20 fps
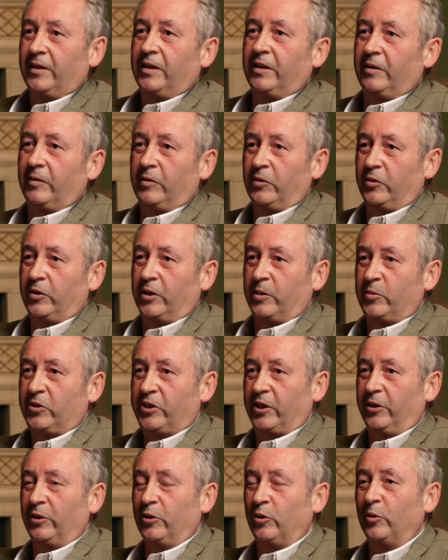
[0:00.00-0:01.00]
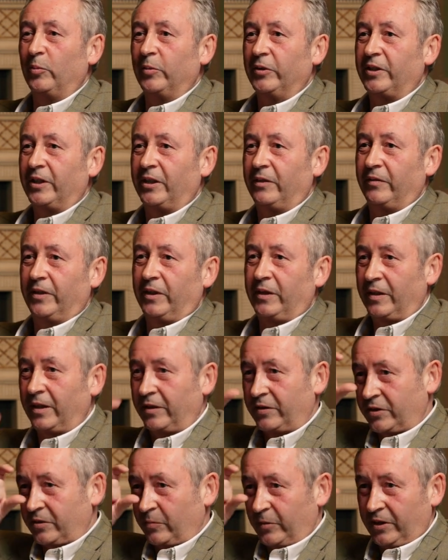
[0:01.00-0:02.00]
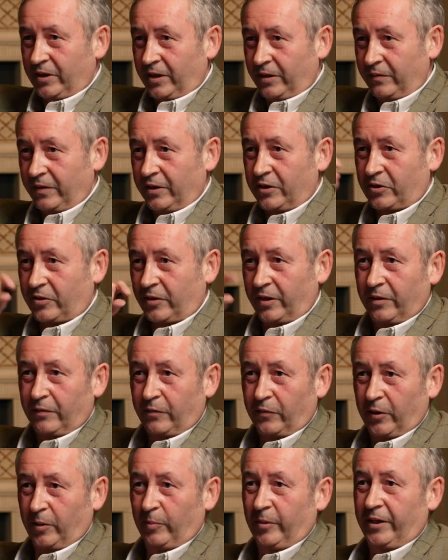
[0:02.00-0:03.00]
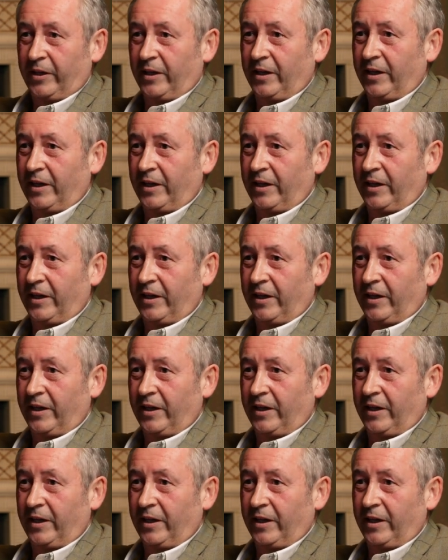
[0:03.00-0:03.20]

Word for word: You know, you could be sitting at home on TV. That's the wee TV screen in front of my